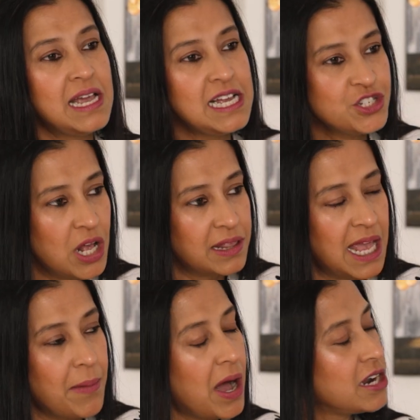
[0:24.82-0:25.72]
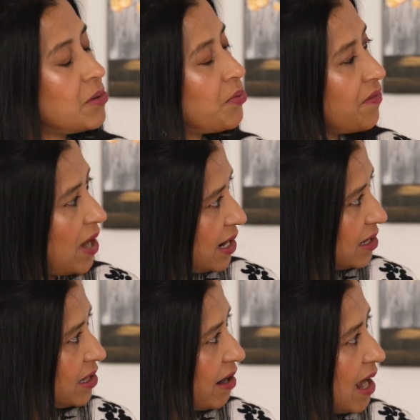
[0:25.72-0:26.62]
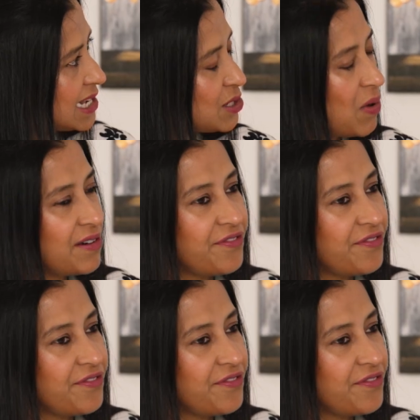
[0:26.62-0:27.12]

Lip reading: Hinge Health came out and provided their S1